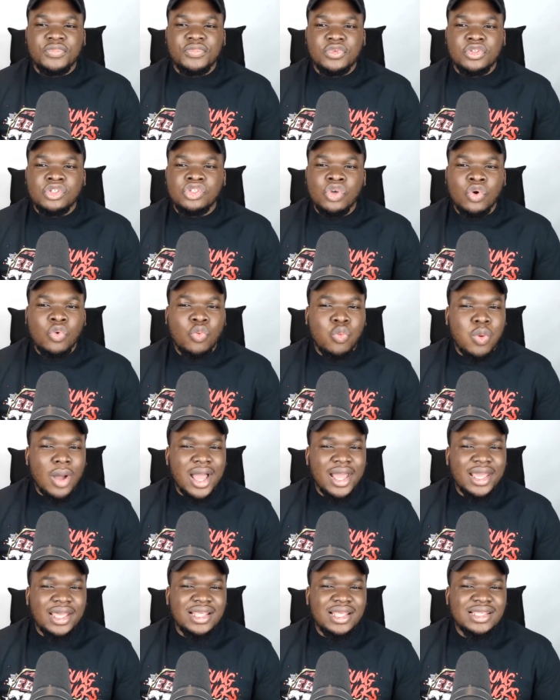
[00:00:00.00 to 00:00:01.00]
So
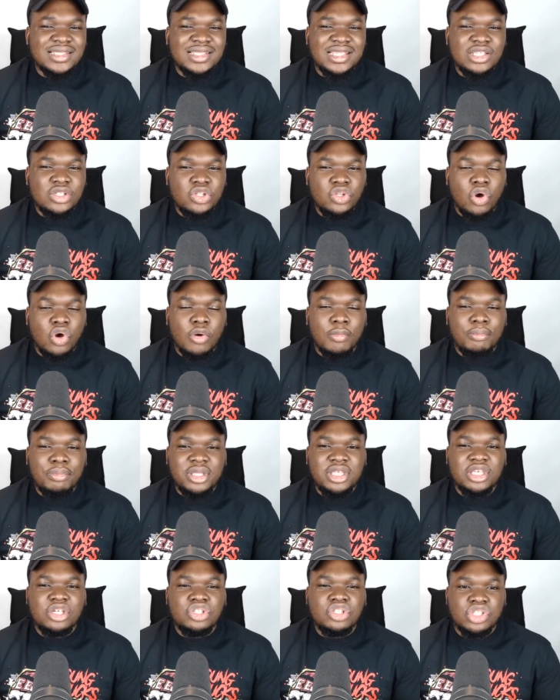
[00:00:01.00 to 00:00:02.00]
why is he not
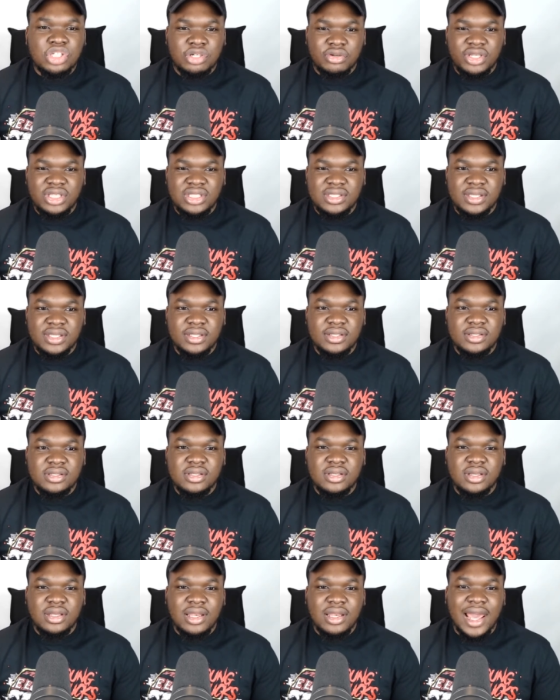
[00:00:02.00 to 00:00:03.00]
being treated
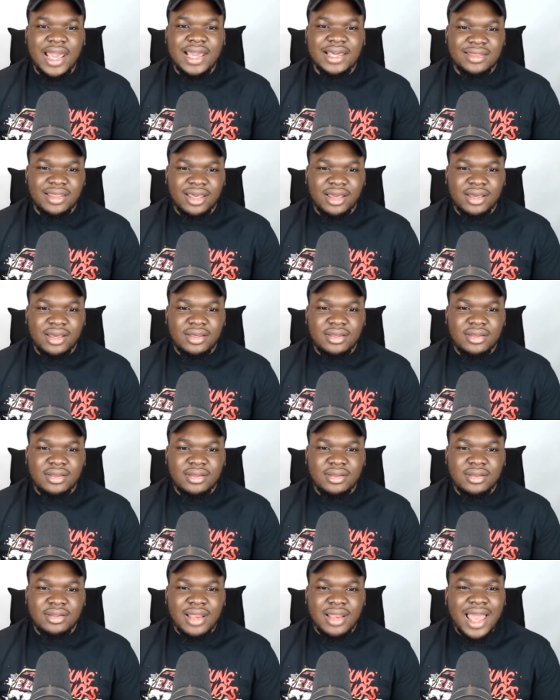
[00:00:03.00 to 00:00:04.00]
like that?
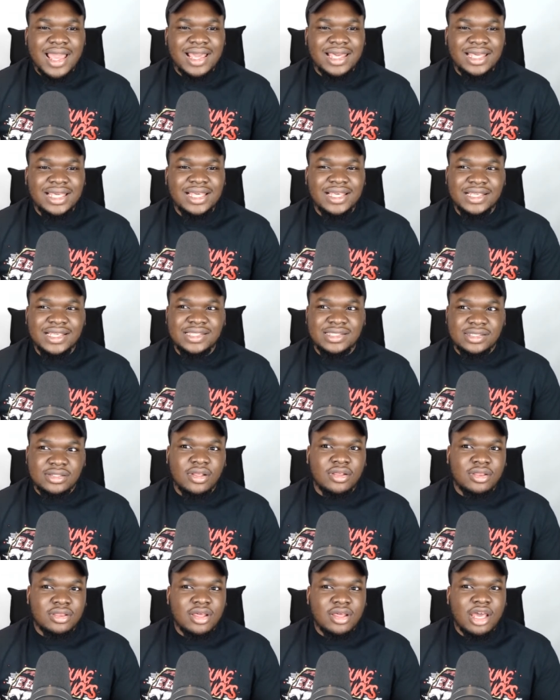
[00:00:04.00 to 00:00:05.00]
Like he is the
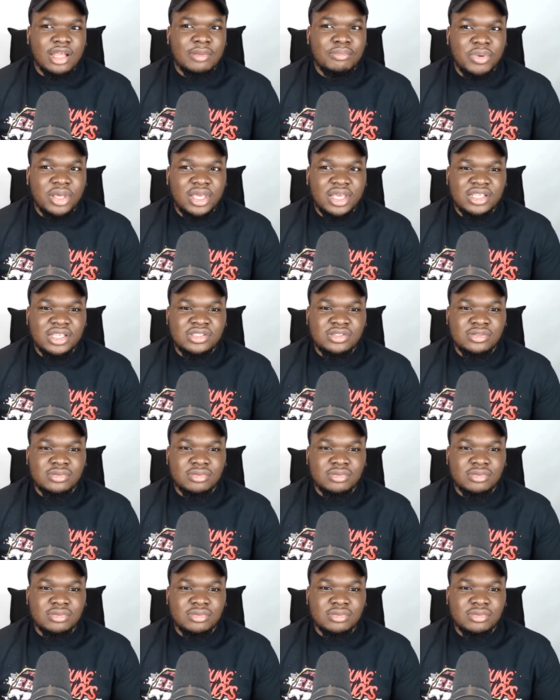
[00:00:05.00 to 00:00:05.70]
third biggest